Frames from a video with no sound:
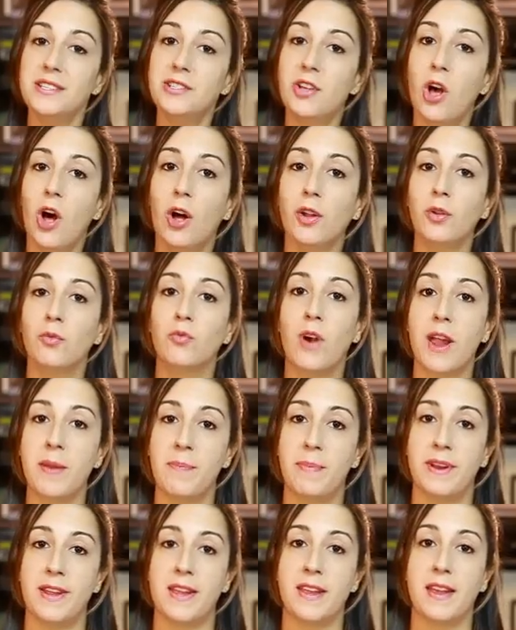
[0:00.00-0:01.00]
called
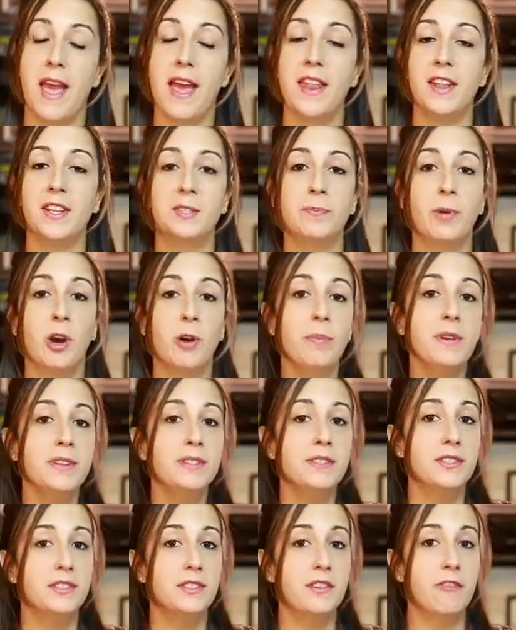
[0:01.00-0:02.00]
ripening, and its
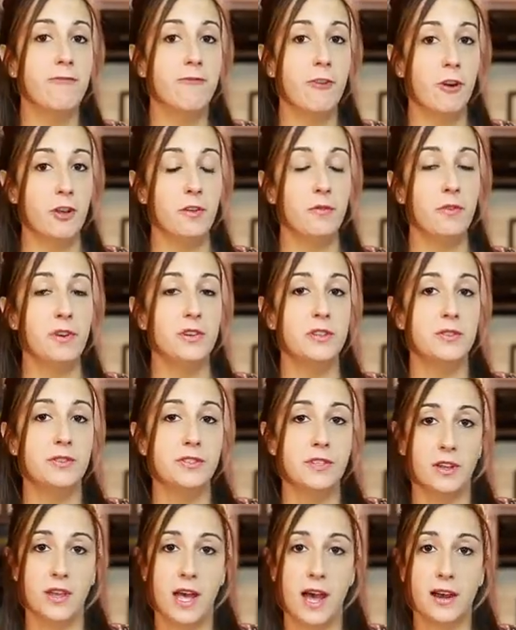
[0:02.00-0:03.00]
purpose is to further reduce
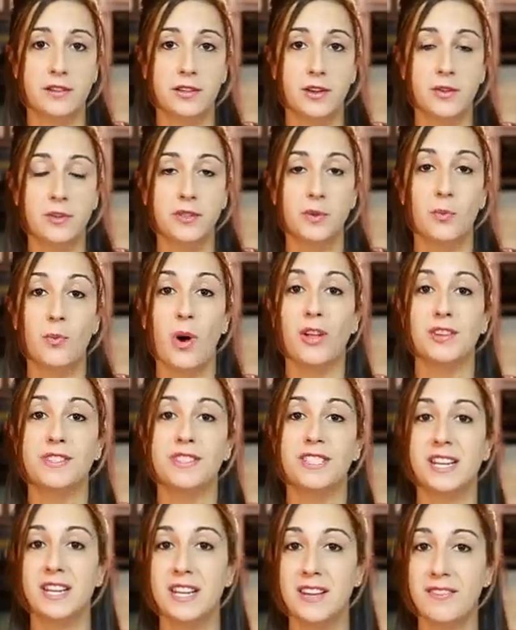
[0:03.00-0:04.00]
the lactose while
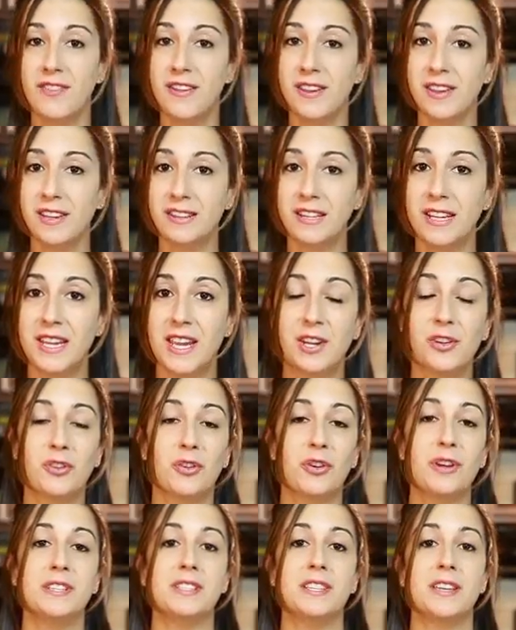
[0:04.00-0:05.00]
significantly
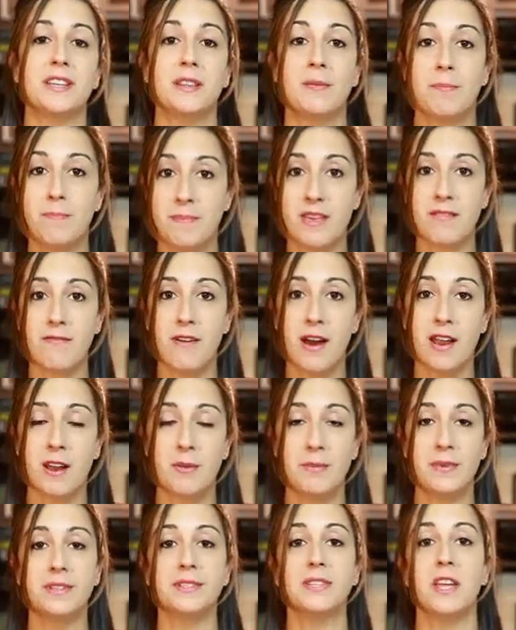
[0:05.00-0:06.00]
increasing the B
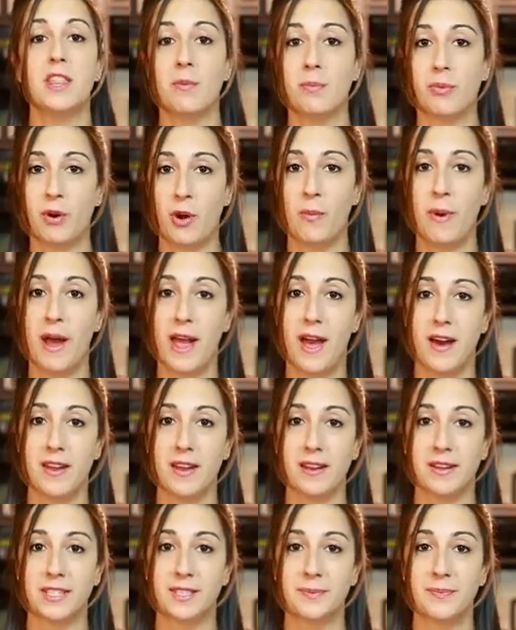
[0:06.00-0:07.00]
vitamins and the
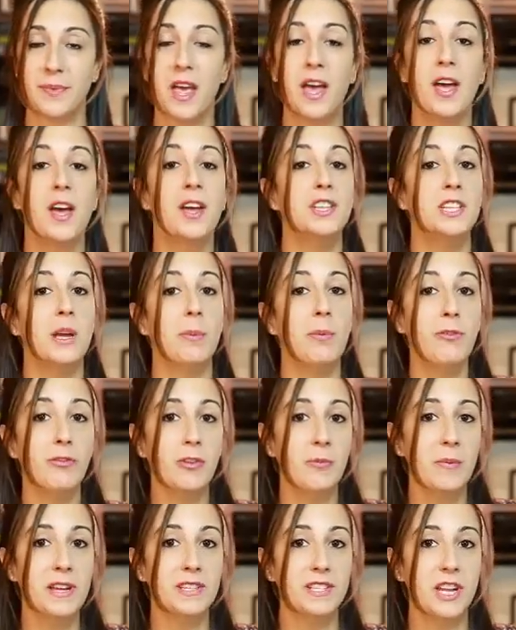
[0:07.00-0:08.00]
probiotics. Double
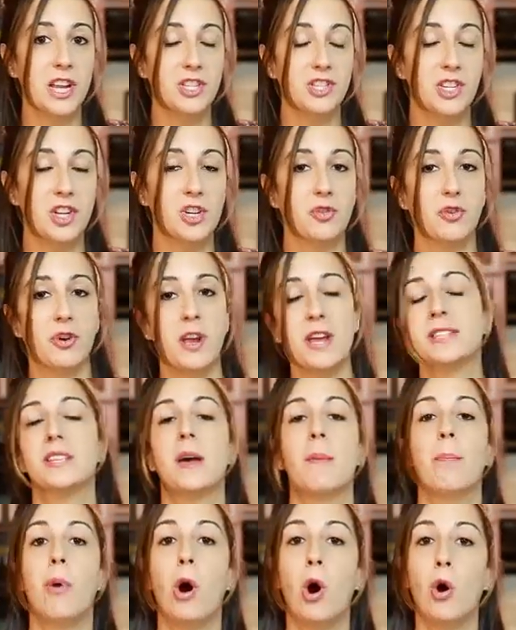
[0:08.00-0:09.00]
fermentation creates
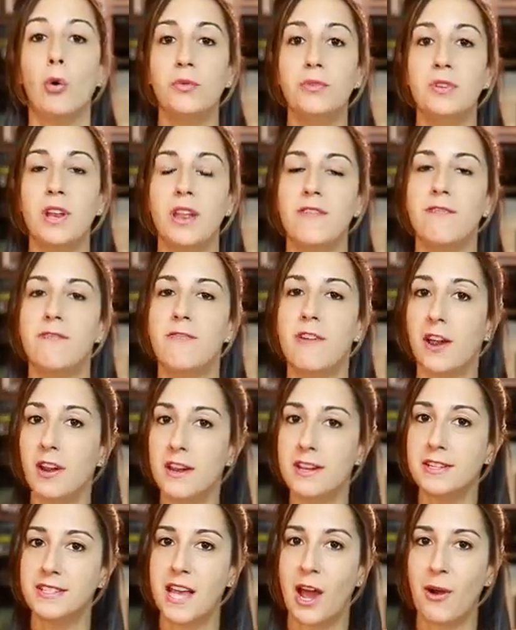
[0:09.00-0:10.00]
a potent and
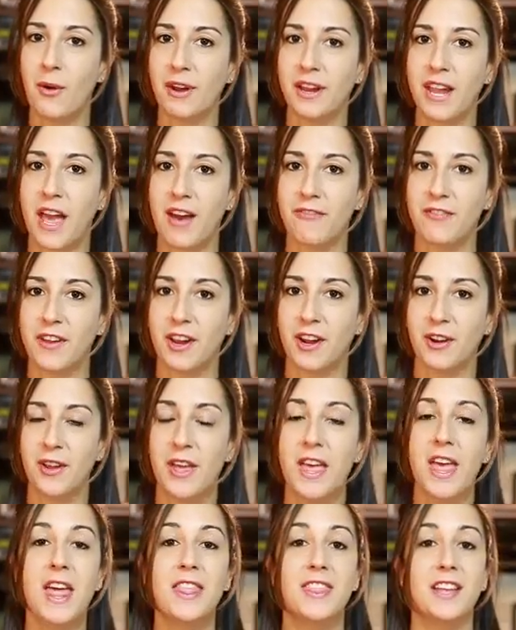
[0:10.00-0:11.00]
very sour kefir
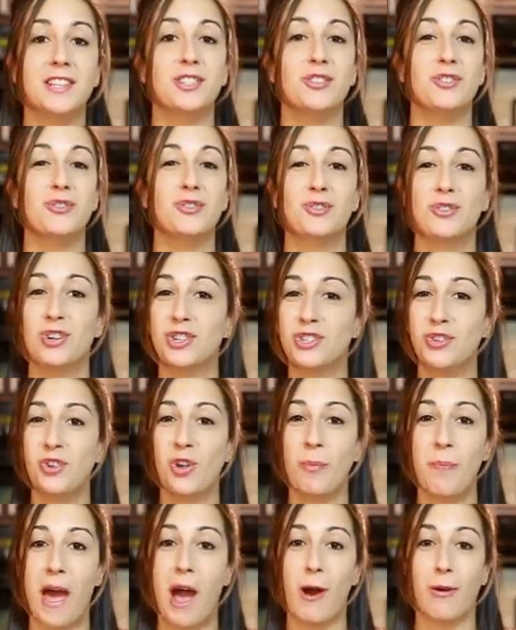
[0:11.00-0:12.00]
that's a
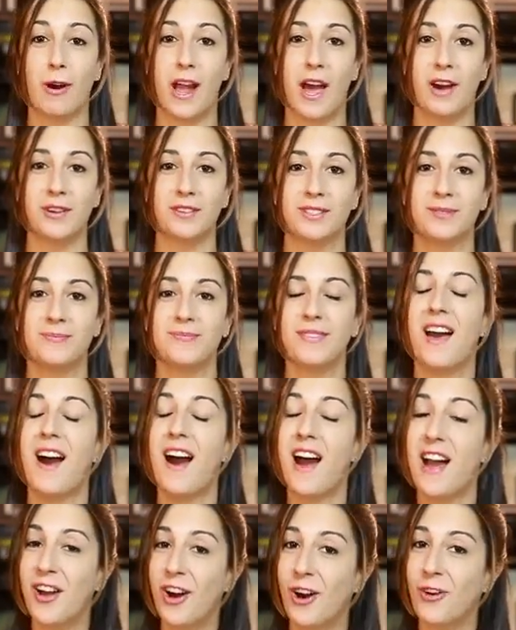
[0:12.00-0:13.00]
nutritional powerhouse.
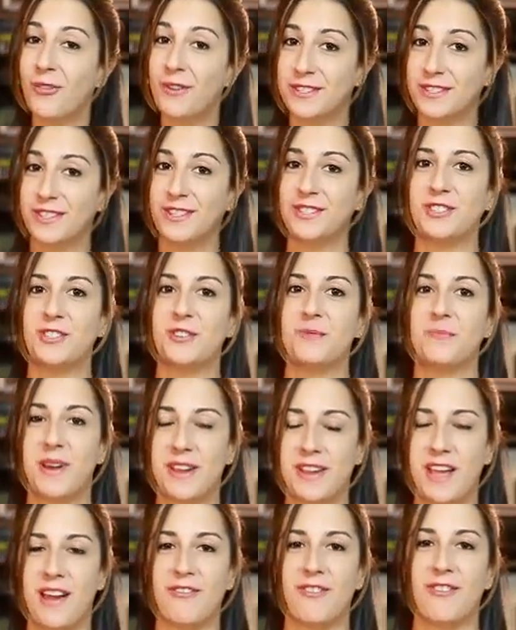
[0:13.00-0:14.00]
I always consume my
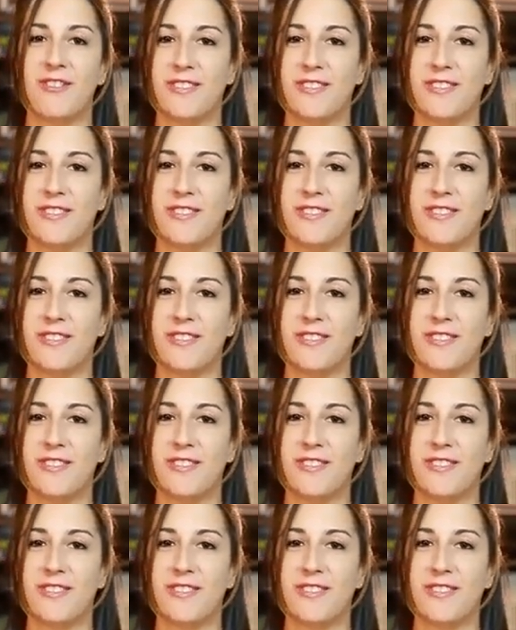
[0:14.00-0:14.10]
kefir